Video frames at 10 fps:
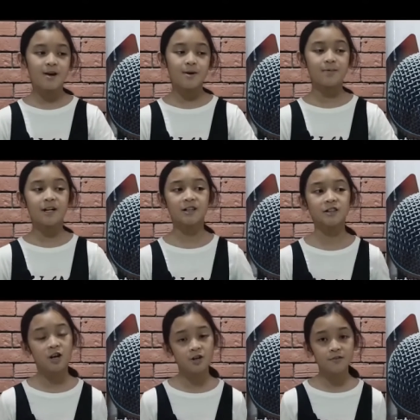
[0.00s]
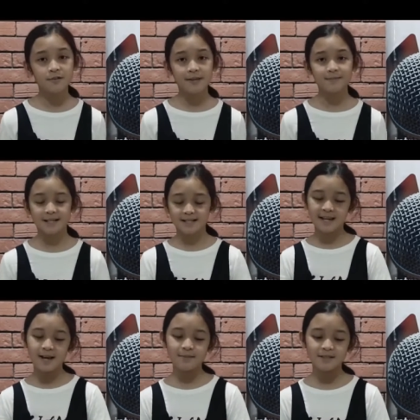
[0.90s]
We play a lot of games like
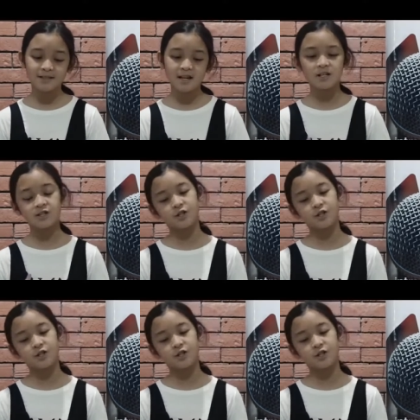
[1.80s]
Simon Says,